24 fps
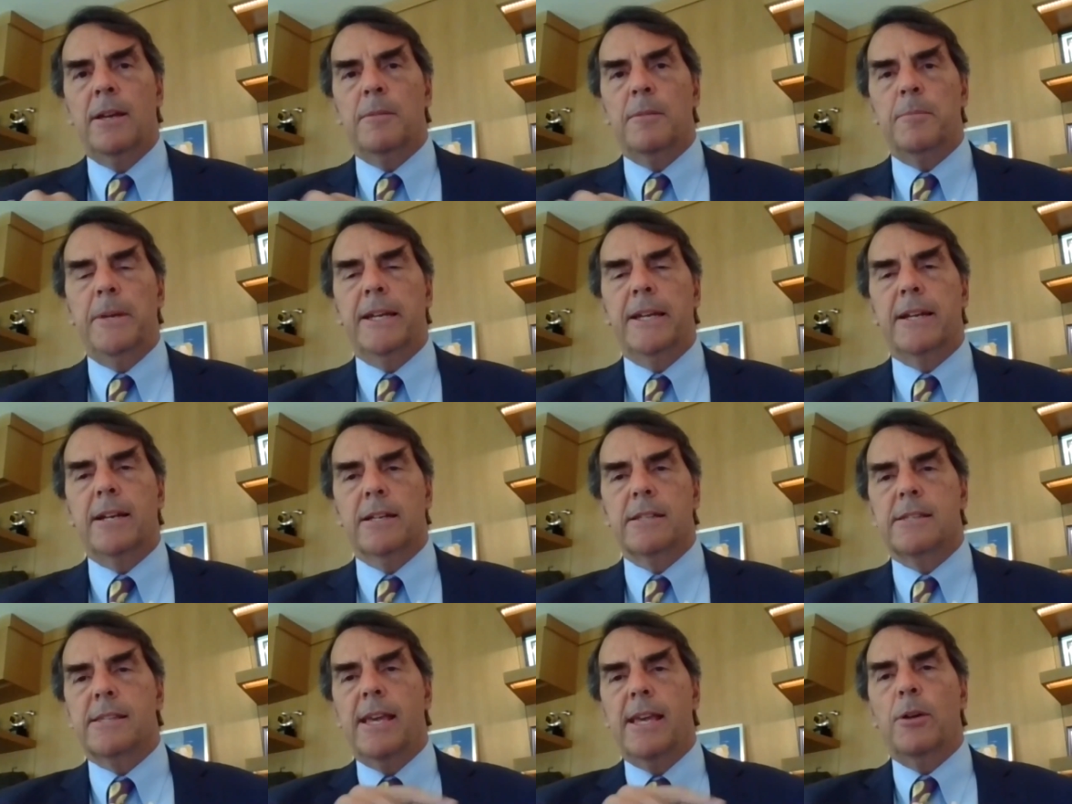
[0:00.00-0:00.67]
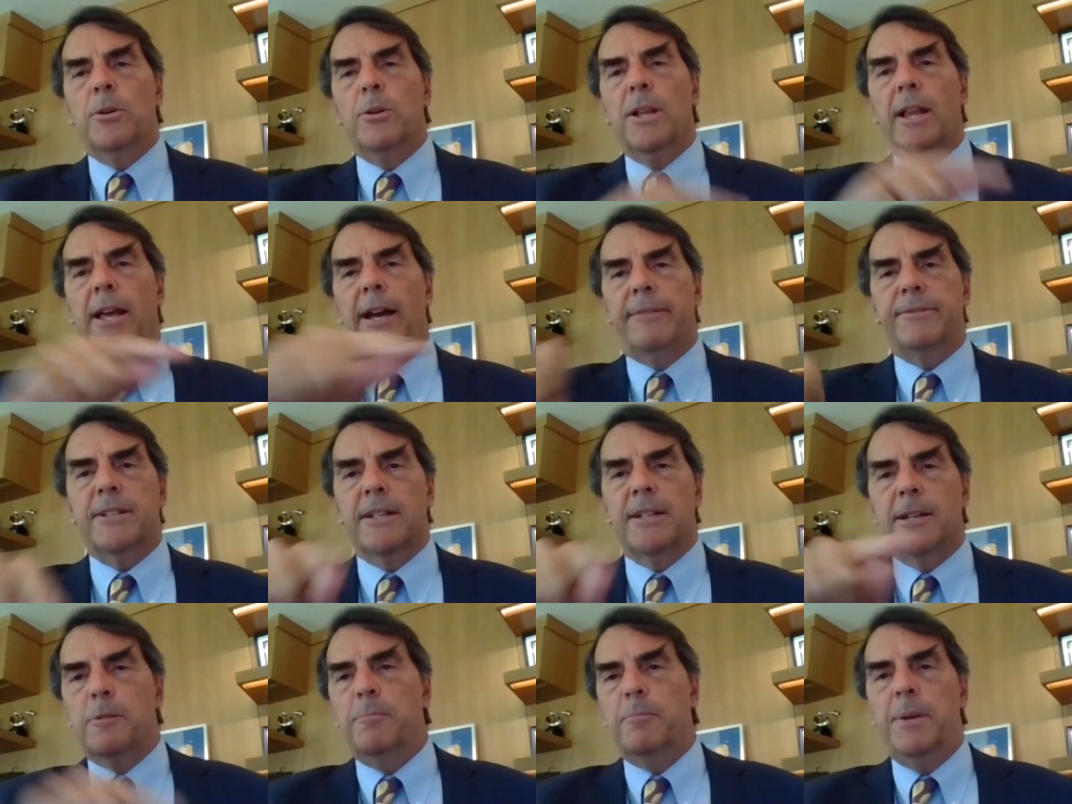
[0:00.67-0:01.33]
because they will have
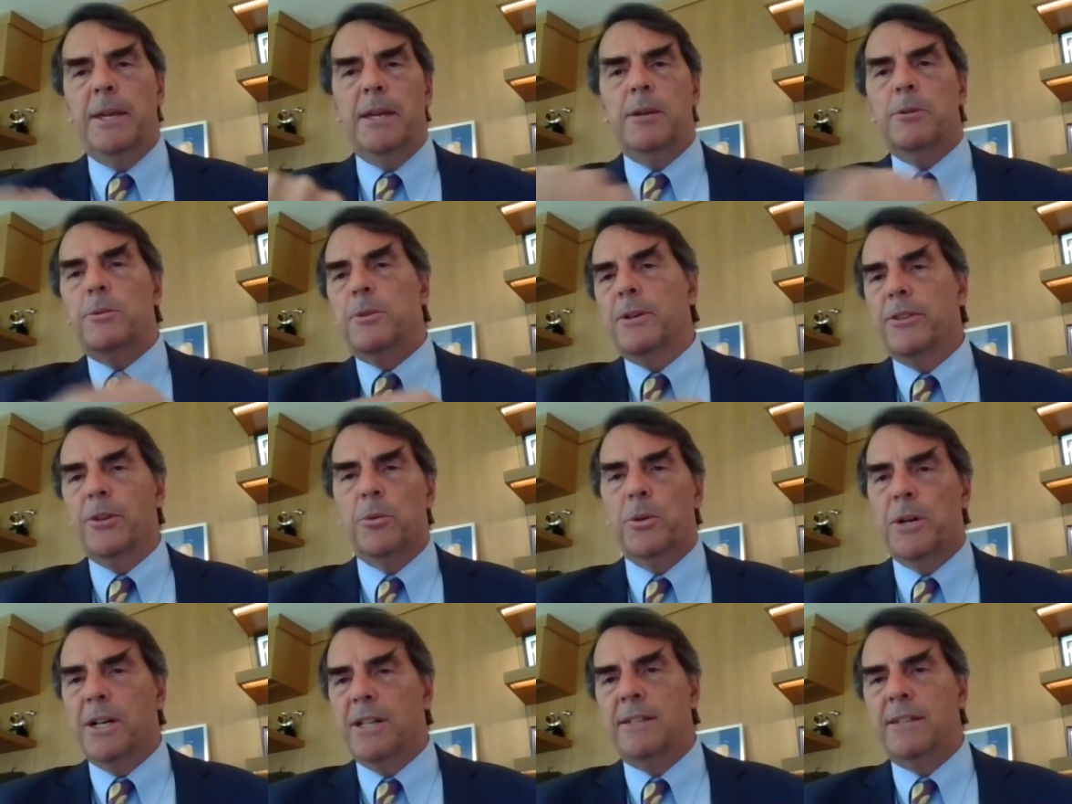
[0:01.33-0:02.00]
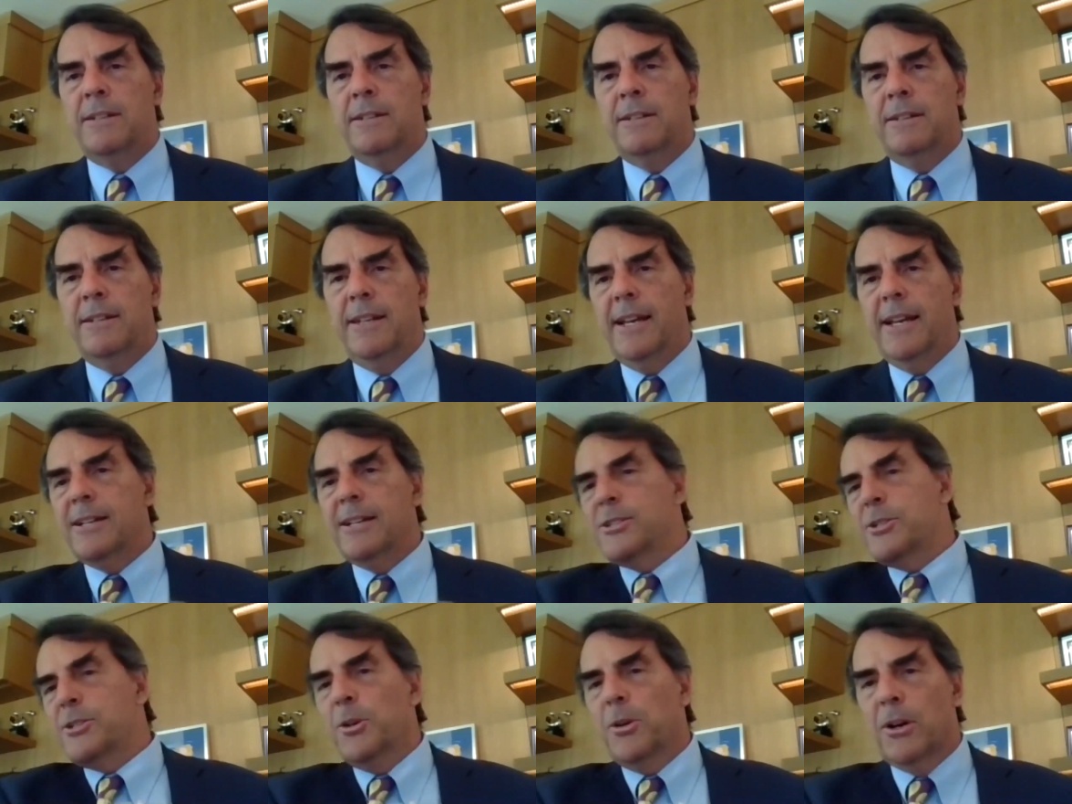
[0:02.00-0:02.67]
to compete with the one
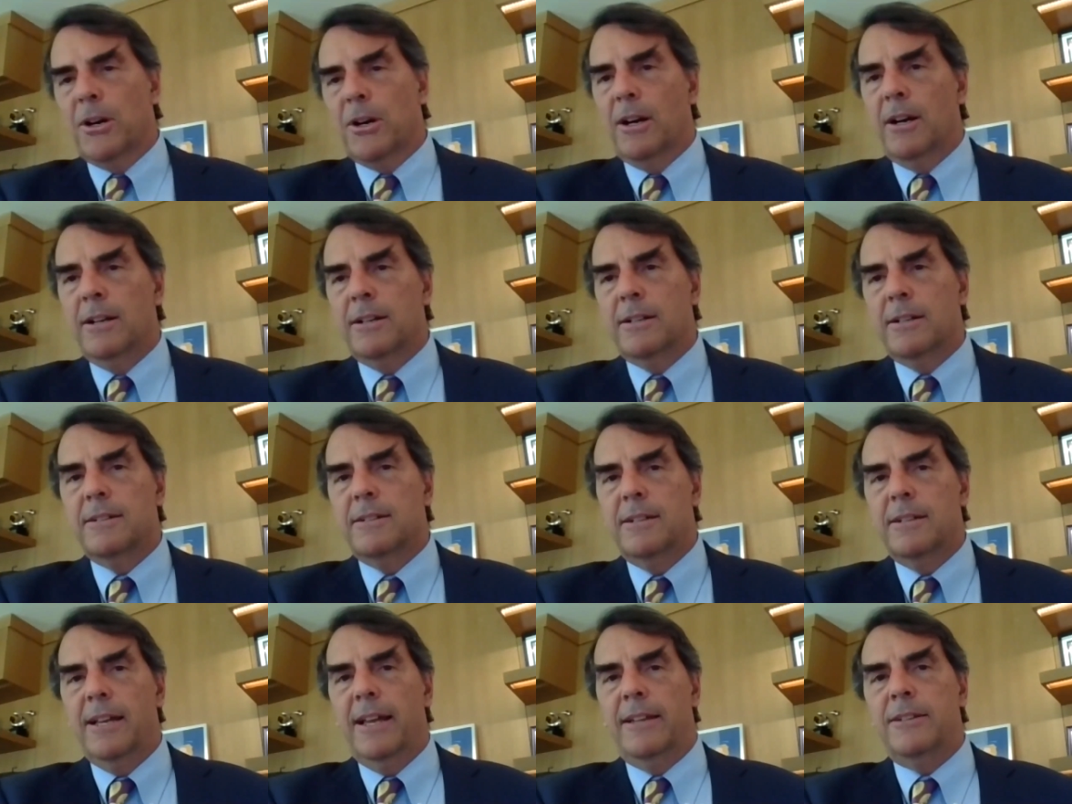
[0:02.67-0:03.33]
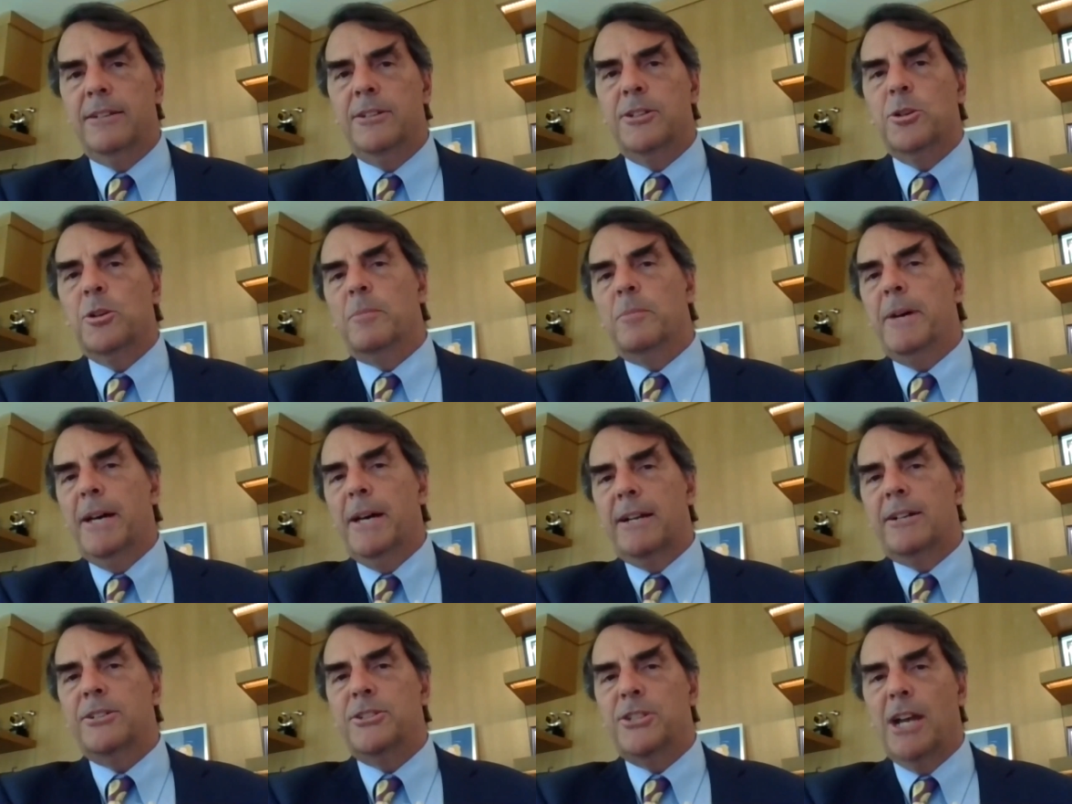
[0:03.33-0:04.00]
next door and do a
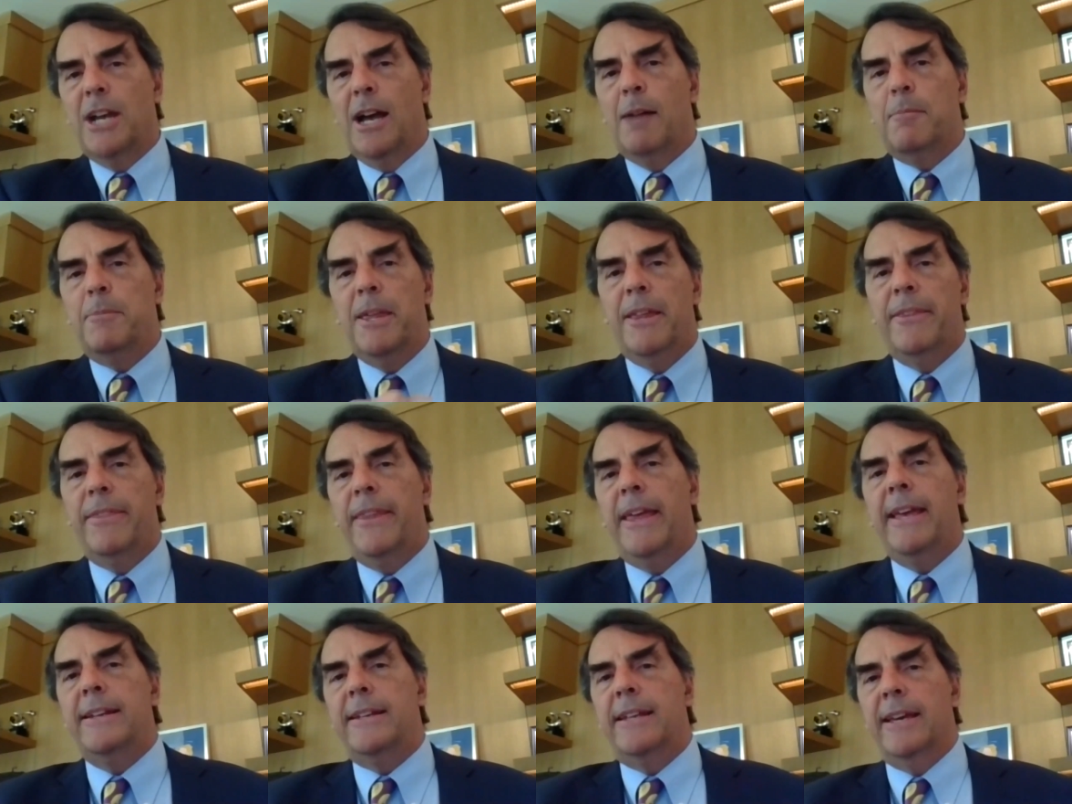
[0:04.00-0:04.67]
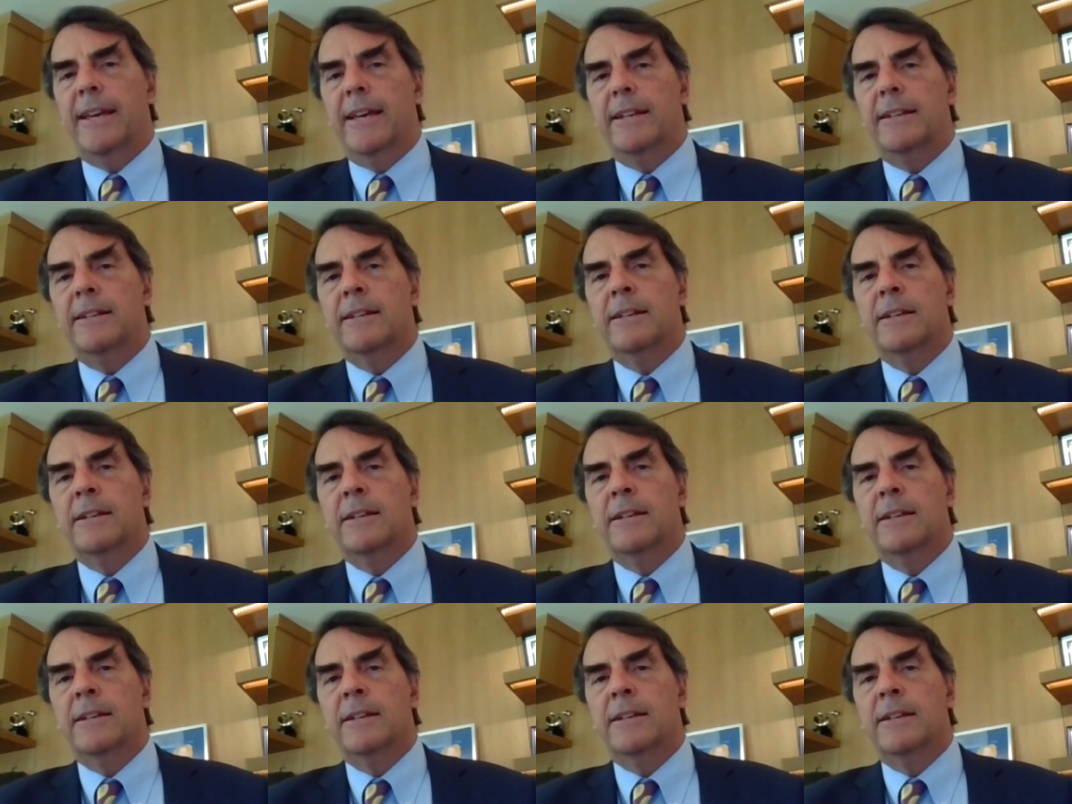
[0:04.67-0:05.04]
better job than they did.